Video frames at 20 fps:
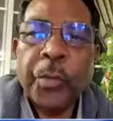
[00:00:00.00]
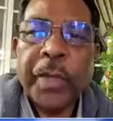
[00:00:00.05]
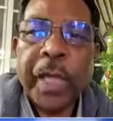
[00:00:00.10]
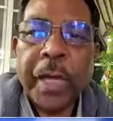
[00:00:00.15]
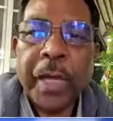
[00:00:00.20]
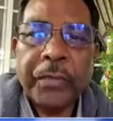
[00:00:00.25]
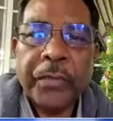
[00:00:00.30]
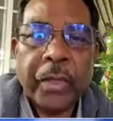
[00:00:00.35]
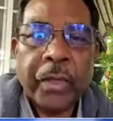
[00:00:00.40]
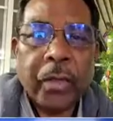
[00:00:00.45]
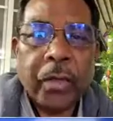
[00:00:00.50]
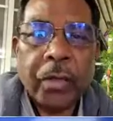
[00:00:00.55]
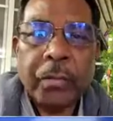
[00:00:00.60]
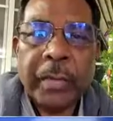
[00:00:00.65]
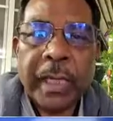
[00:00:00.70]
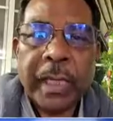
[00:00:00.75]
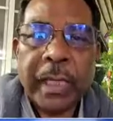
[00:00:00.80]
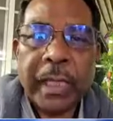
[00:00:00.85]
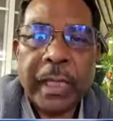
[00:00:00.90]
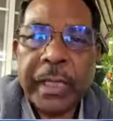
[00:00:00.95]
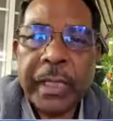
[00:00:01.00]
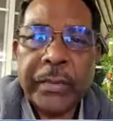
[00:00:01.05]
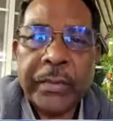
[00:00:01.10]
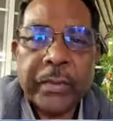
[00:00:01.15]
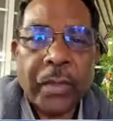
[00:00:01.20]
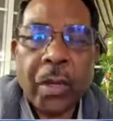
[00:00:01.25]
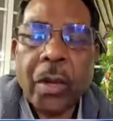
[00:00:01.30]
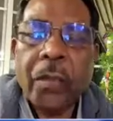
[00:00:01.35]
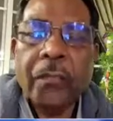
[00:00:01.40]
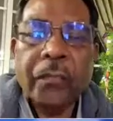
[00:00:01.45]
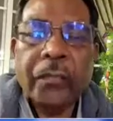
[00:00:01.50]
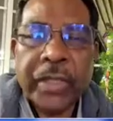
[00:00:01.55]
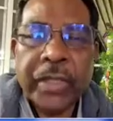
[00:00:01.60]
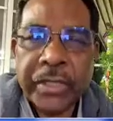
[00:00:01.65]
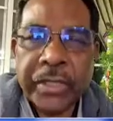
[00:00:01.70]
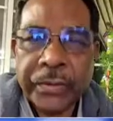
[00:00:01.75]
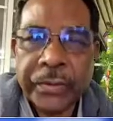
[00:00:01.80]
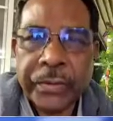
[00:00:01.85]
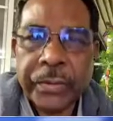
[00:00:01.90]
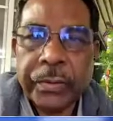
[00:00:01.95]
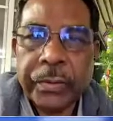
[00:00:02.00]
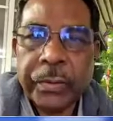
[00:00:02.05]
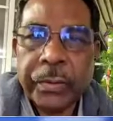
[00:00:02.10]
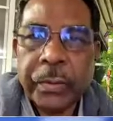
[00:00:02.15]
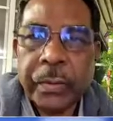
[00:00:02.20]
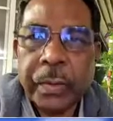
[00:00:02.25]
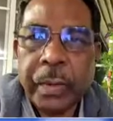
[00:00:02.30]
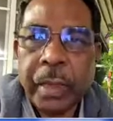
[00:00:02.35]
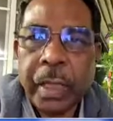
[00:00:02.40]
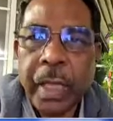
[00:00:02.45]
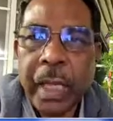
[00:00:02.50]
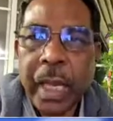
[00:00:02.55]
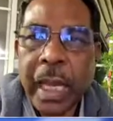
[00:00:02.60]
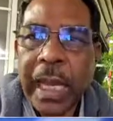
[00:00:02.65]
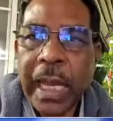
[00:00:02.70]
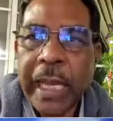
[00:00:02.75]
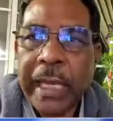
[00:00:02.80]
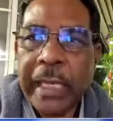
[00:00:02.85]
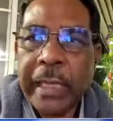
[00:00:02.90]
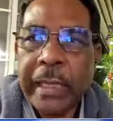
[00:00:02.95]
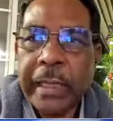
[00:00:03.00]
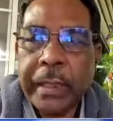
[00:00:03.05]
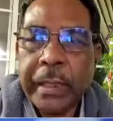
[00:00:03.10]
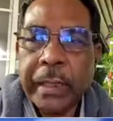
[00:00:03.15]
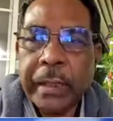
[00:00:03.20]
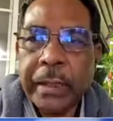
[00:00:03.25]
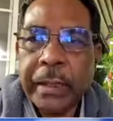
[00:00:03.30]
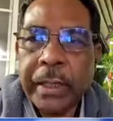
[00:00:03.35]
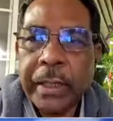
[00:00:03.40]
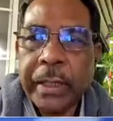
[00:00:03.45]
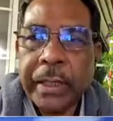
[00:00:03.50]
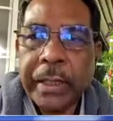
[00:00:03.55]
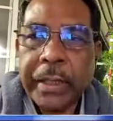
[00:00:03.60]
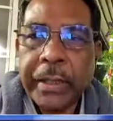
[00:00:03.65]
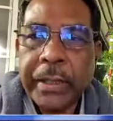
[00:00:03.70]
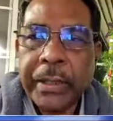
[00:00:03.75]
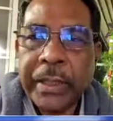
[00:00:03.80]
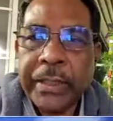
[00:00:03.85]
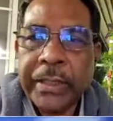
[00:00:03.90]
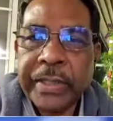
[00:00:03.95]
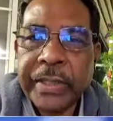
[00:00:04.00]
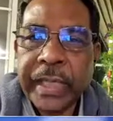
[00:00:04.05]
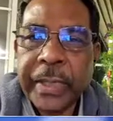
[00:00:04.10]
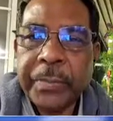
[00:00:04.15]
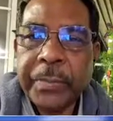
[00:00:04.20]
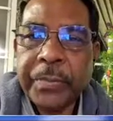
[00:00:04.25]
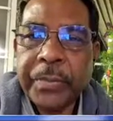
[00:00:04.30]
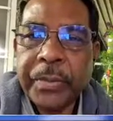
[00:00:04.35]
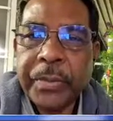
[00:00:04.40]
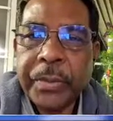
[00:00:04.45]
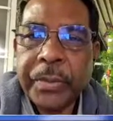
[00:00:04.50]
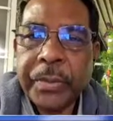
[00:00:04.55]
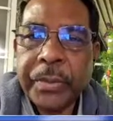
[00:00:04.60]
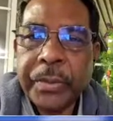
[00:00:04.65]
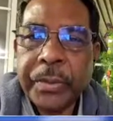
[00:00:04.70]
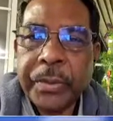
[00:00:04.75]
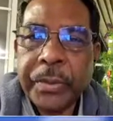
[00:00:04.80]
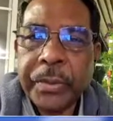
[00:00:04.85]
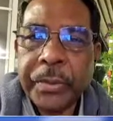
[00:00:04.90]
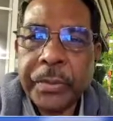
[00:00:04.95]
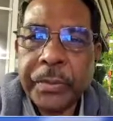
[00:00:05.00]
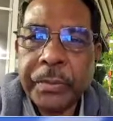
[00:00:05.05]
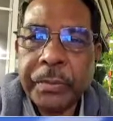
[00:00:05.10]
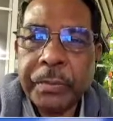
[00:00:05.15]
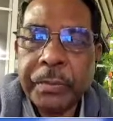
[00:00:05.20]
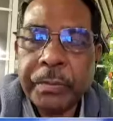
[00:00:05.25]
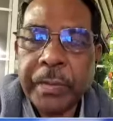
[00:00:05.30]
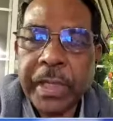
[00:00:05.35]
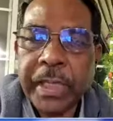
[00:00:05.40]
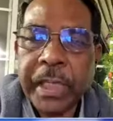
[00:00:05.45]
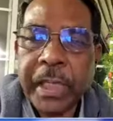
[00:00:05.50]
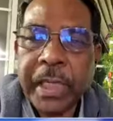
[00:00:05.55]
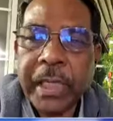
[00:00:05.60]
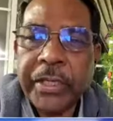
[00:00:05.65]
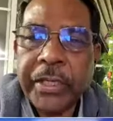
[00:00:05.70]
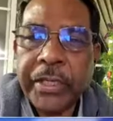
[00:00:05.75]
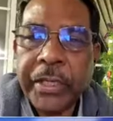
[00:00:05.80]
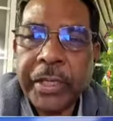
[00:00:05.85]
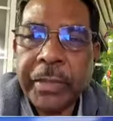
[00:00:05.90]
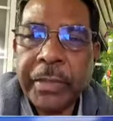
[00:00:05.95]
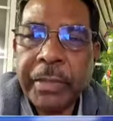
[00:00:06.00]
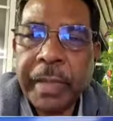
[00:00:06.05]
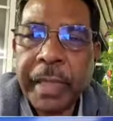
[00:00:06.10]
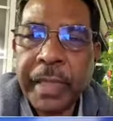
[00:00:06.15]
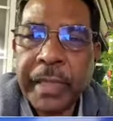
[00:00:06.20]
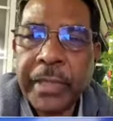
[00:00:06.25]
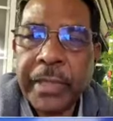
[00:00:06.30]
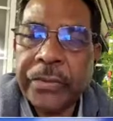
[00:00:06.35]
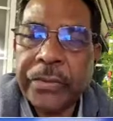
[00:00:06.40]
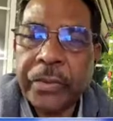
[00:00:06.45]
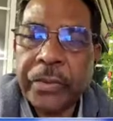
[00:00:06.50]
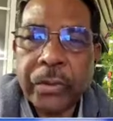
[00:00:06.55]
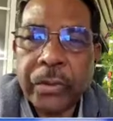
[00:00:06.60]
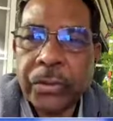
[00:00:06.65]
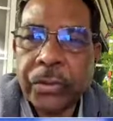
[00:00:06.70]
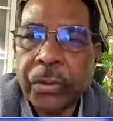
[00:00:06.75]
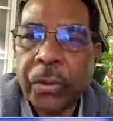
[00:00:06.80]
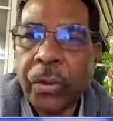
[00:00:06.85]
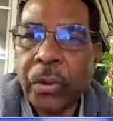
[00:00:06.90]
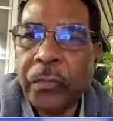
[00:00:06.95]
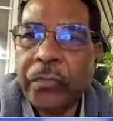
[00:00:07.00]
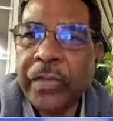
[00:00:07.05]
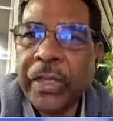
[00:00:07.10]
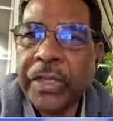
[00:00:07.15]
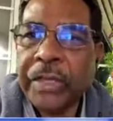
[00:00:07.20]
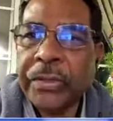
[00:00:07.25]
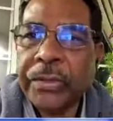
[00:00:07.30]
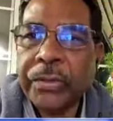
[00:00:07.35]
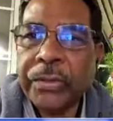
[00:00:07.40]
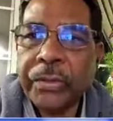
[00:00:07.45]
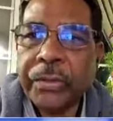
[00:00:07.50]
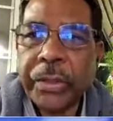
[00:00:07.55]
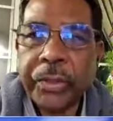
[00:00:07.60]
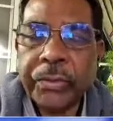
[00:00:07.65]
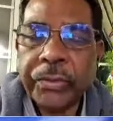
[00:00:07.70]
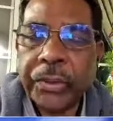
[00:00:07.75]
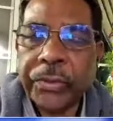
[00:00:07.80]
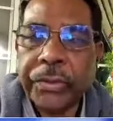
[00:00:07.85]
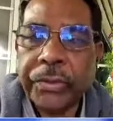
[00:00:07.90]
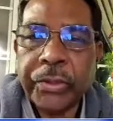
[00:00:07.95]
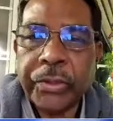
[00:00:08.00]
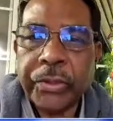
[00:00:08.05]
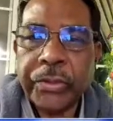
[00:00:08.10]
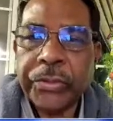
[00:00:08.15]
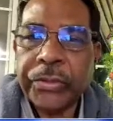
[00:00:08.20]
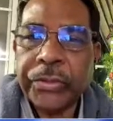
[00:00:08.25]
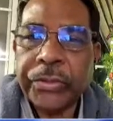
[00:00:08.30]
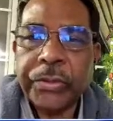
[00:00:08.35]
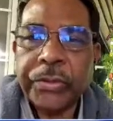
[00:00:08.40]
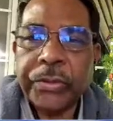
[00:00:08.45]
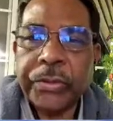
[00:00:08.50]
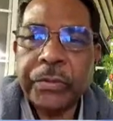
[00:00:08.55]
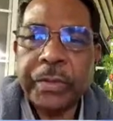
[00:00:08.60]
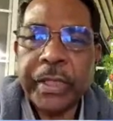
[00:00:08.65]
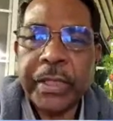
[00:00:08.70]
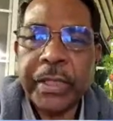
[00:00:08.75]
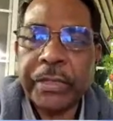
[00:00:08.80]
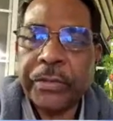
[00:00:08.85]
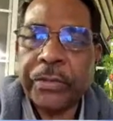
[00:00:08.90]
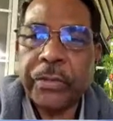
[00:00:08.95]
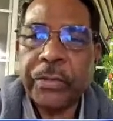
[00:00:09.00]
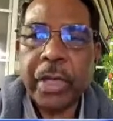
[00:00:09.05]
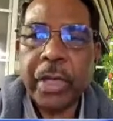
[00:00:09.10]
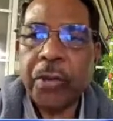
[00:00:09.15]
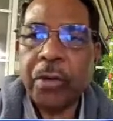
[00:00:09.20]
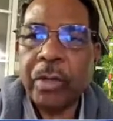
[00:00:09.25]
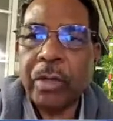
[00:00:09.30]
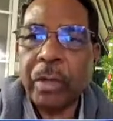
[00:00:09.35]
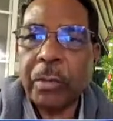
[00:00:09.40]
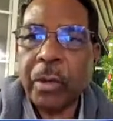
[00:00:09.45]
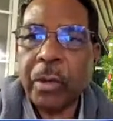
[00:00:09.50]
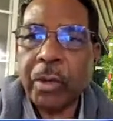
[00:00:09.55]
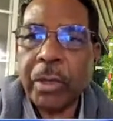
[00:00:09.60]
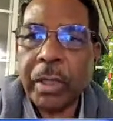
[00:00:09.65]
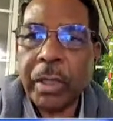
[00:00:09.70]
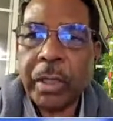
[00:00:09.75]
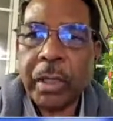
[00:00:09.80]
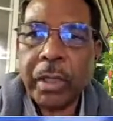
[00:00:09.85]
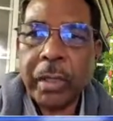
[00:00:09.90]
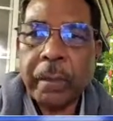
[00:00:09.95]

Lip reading: the government is obvious, and the step motherly treatment is also obvious to the education institution. There is no doubt about it.